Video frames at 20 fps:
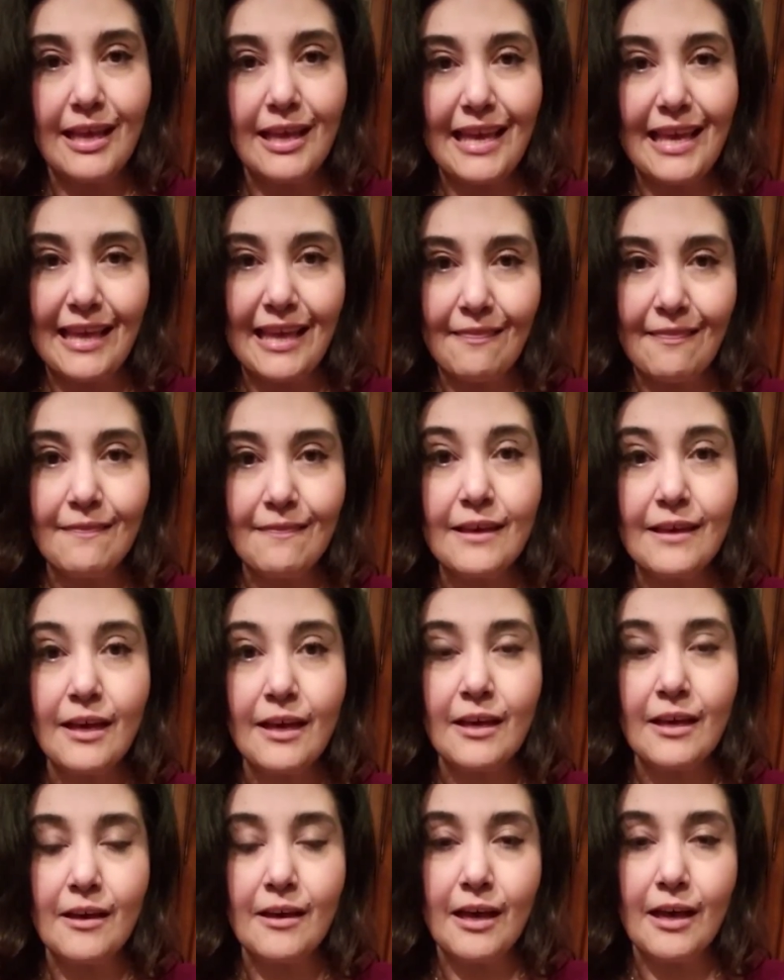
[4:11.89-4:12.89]
in
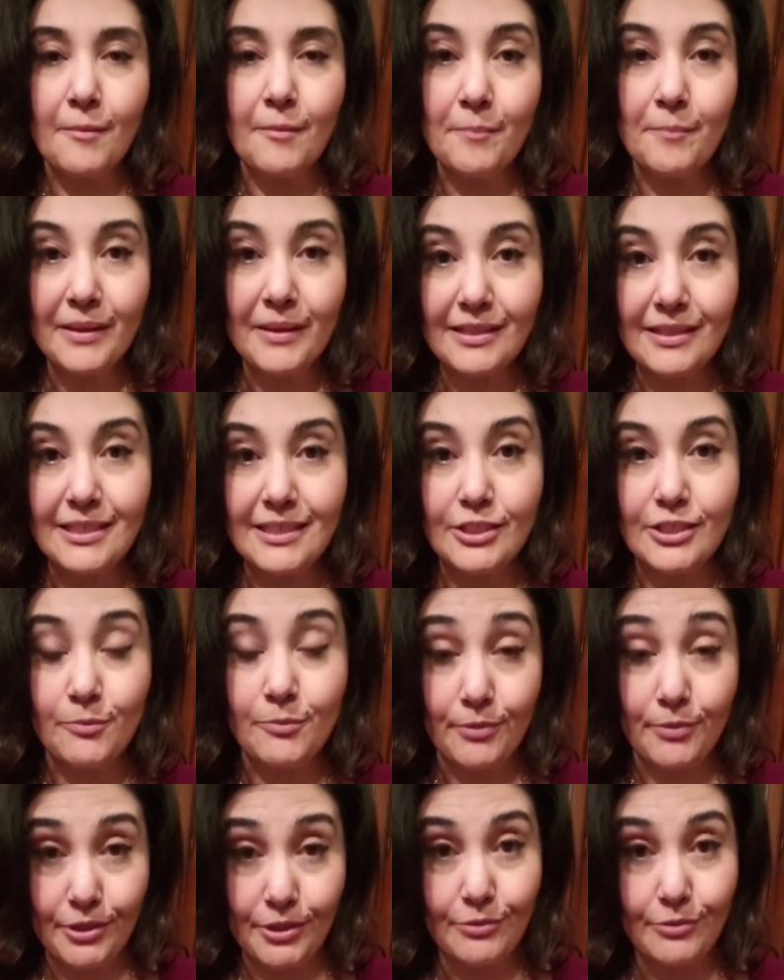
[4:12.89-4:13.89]
the ability to
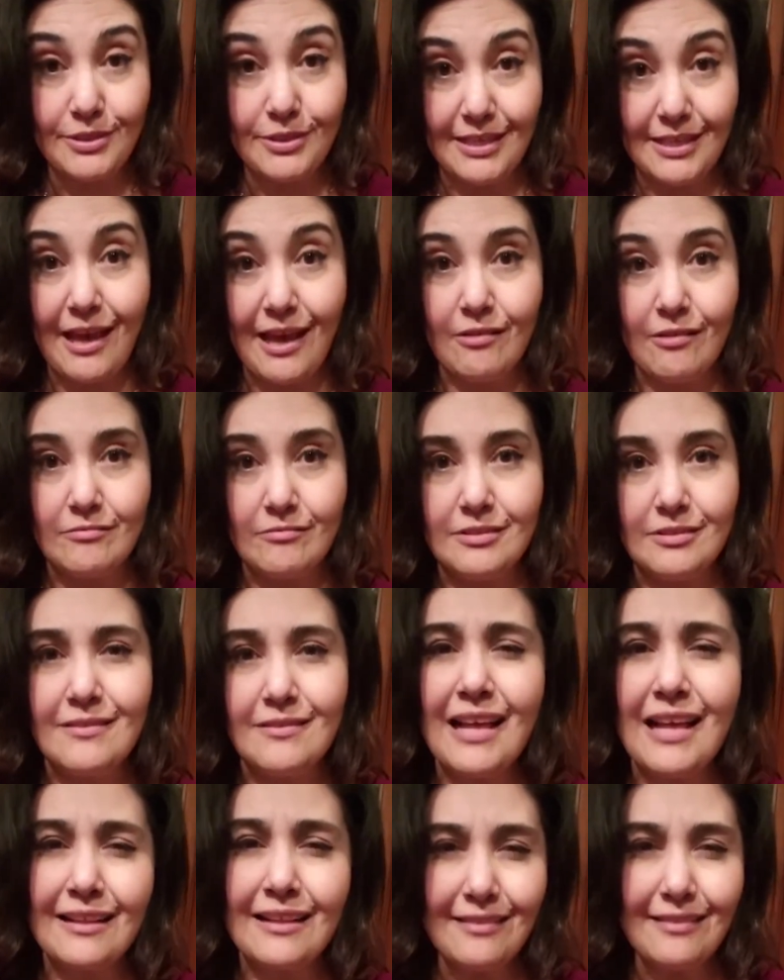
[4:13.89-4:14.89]
produce sounds,
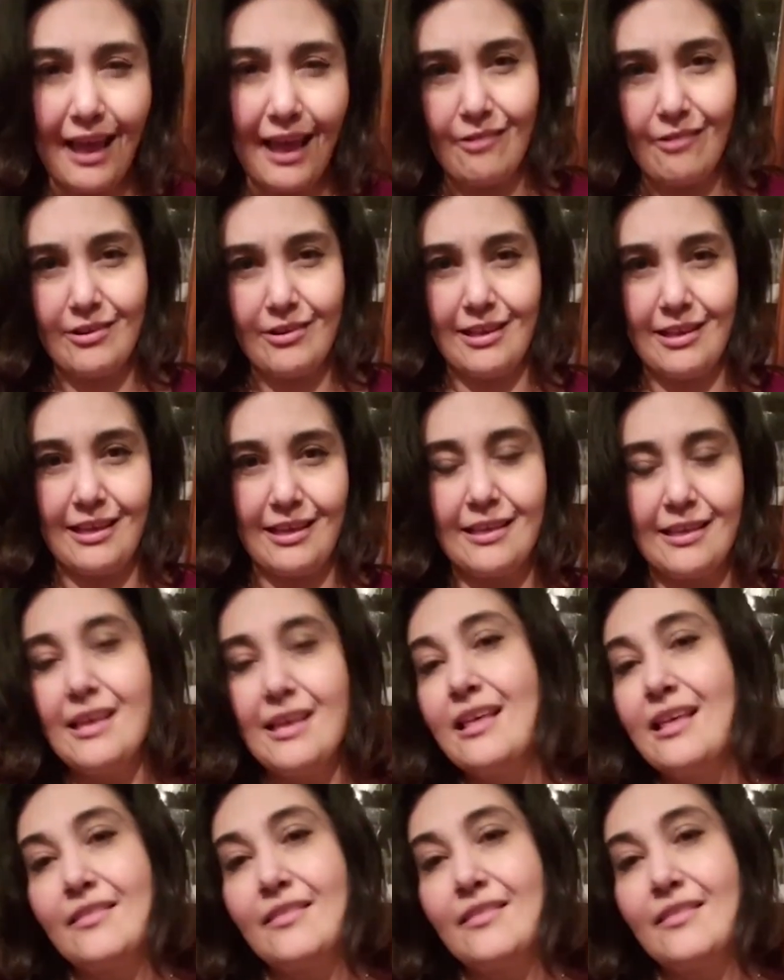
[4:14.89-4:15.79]
that clarity,